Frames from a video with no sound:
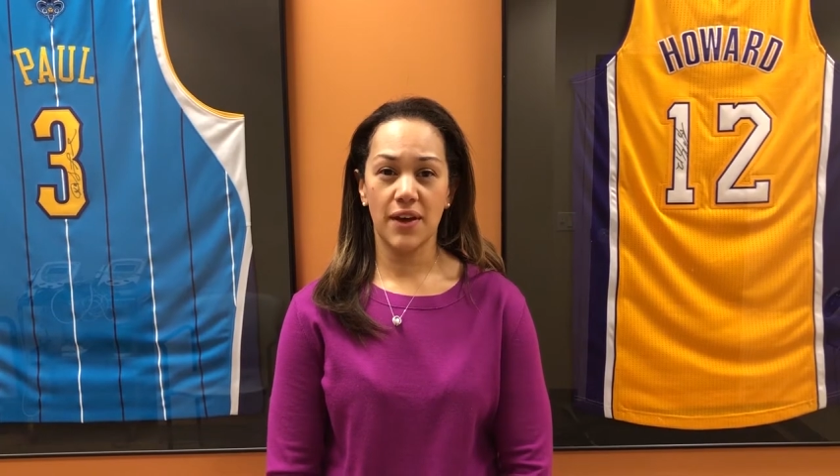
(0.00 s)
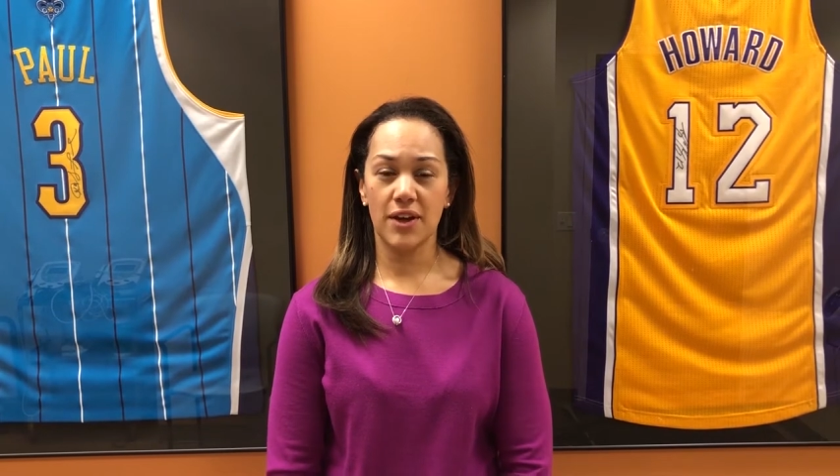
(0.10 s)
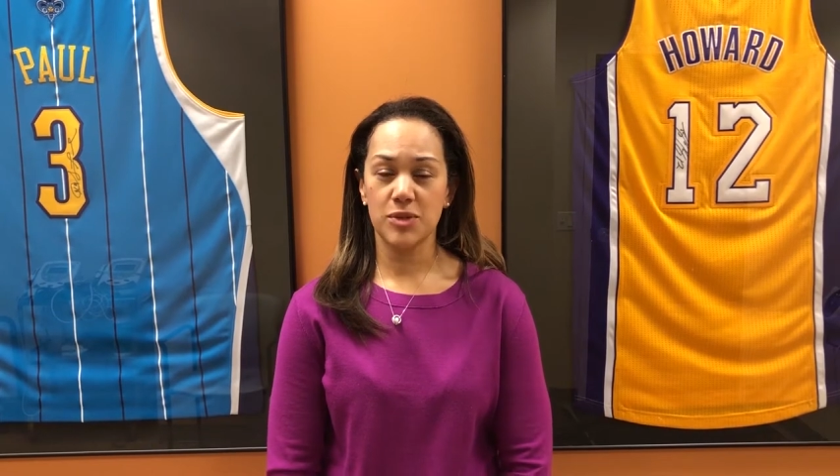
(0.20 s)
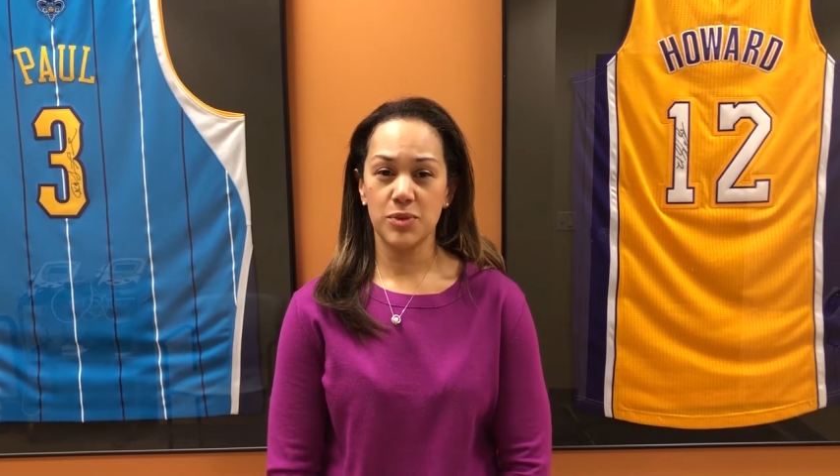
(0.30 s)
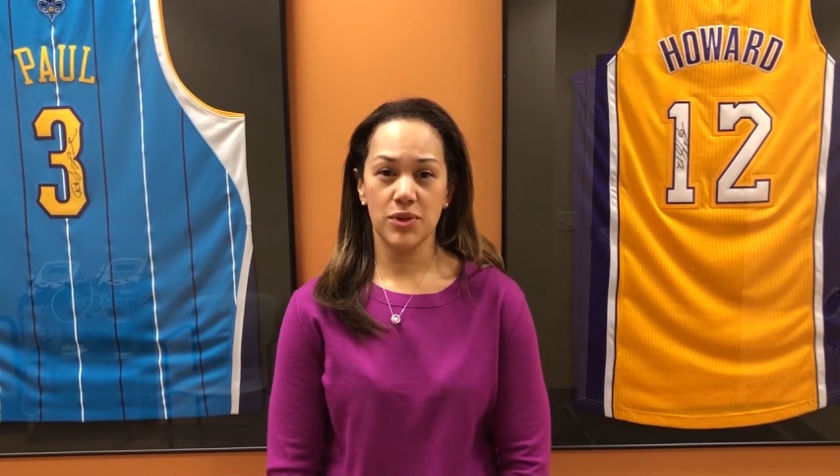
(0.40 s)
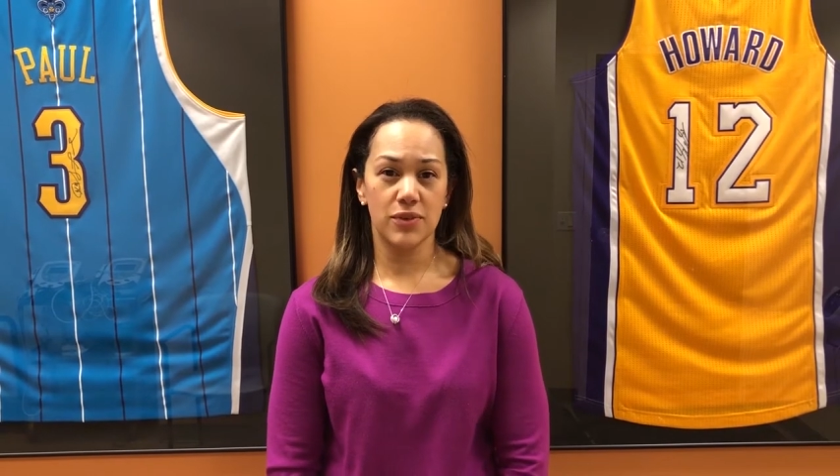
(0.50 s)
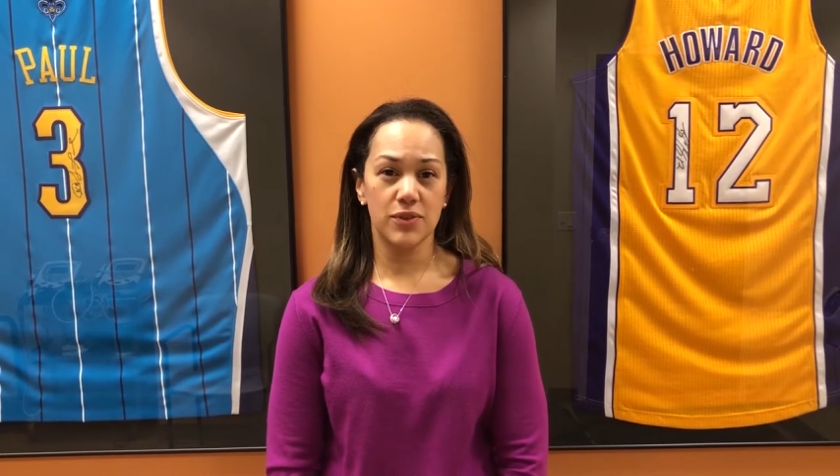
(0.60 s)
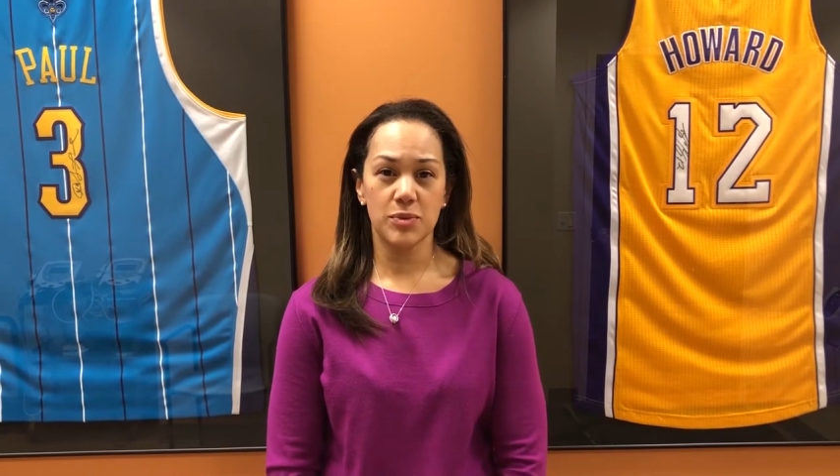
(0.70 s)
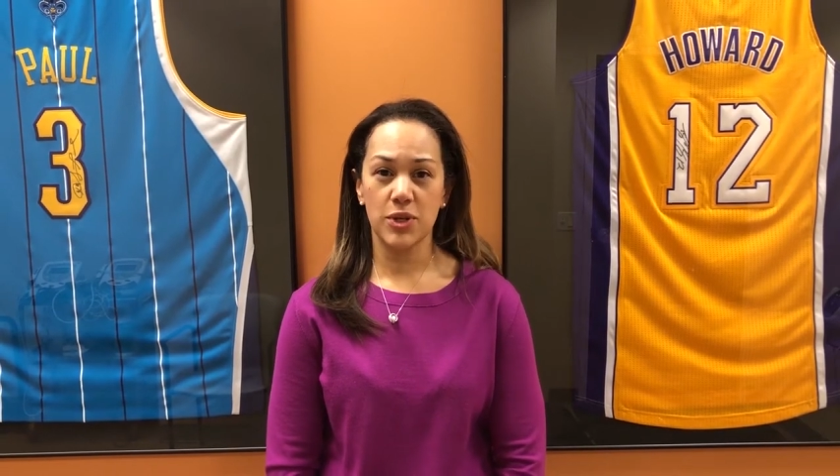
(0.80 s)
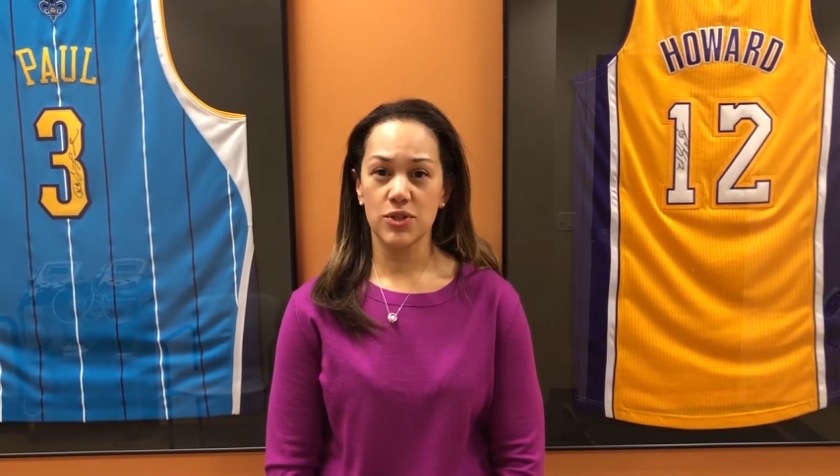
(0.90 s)
the hospital
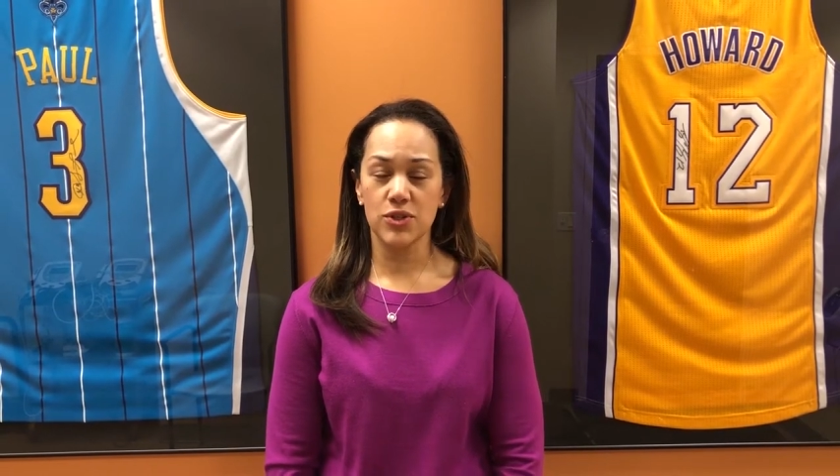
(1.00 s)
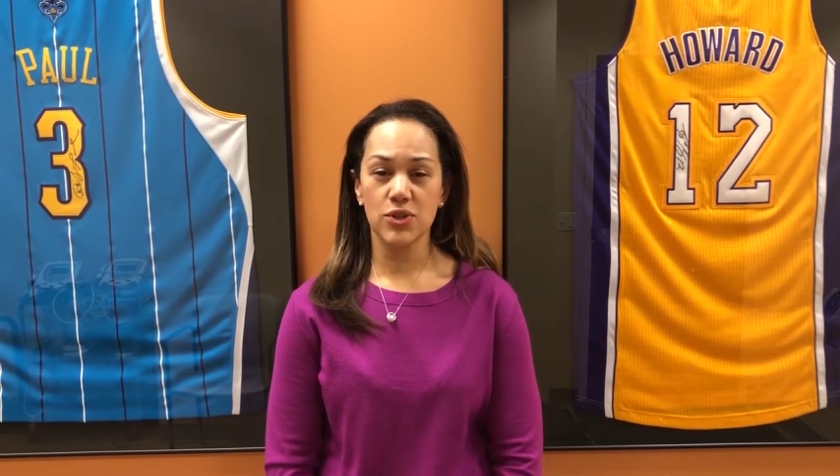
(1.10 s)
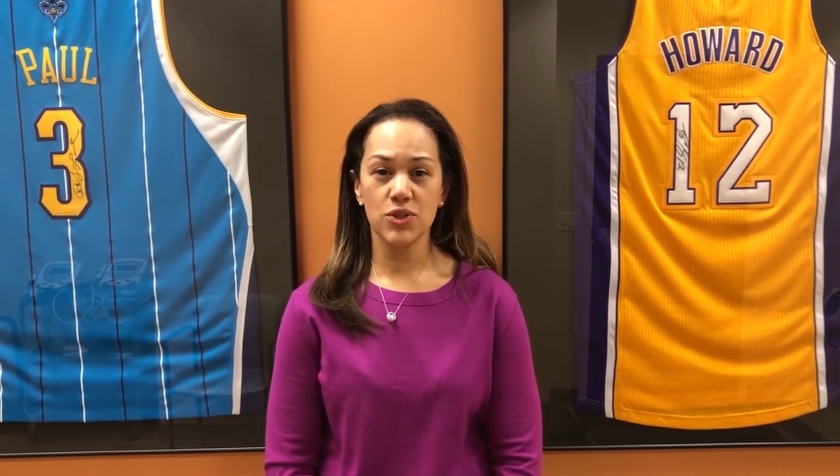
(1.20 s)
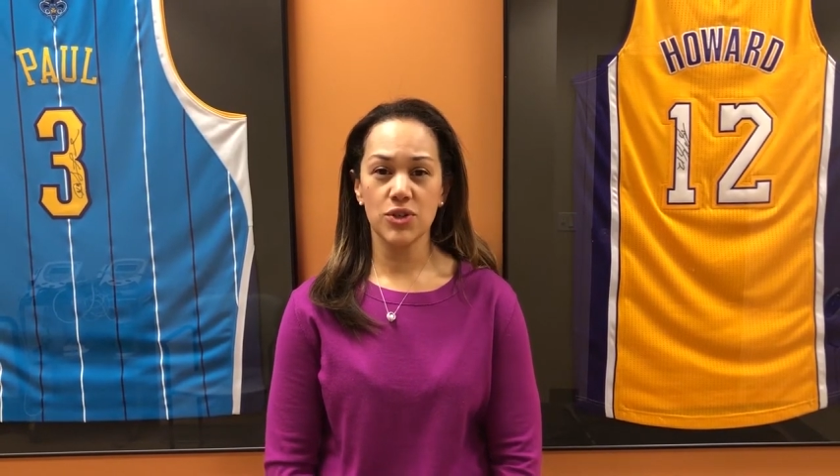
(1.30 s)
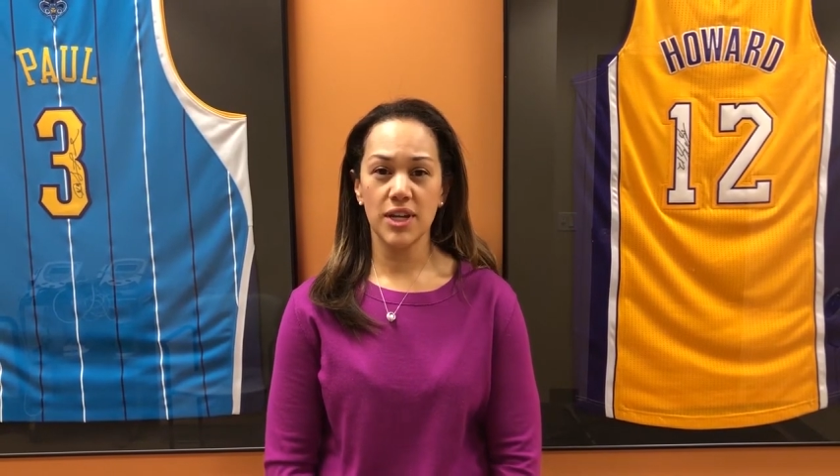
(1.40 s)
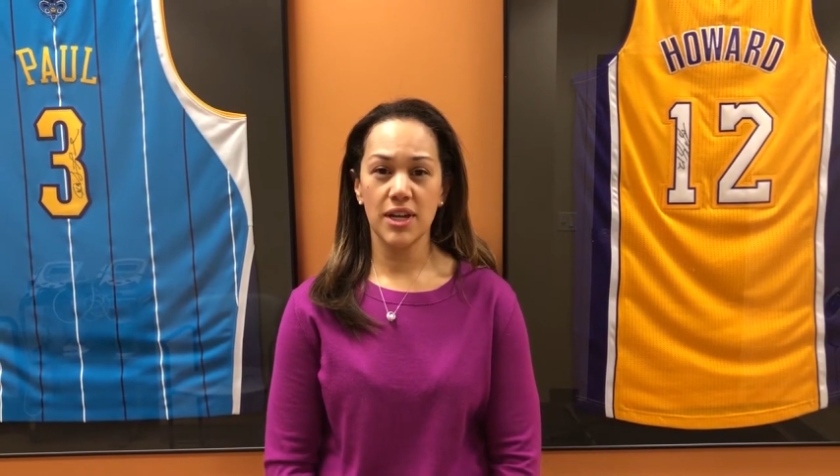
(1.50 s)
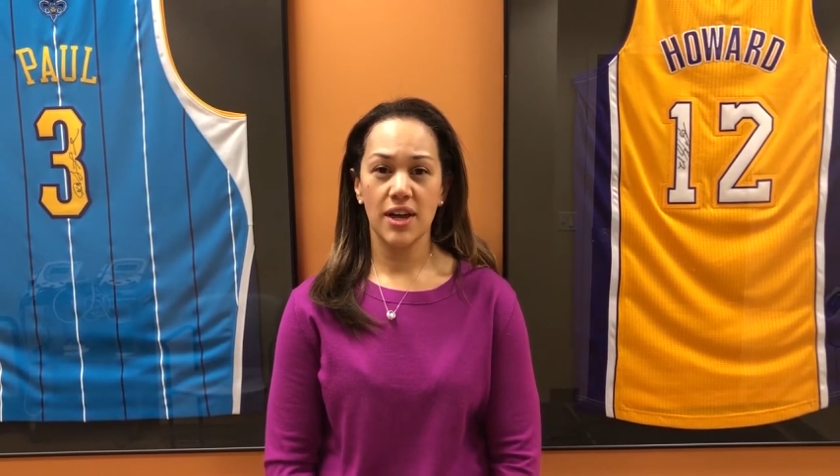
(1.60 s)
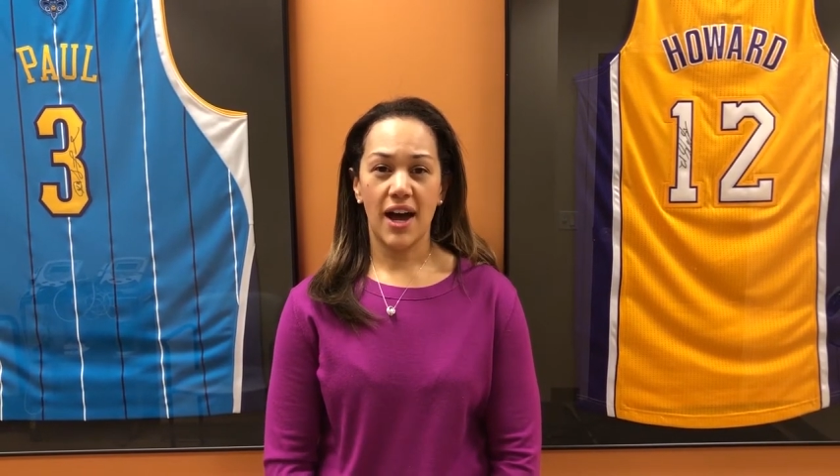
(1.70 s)
for special surgery.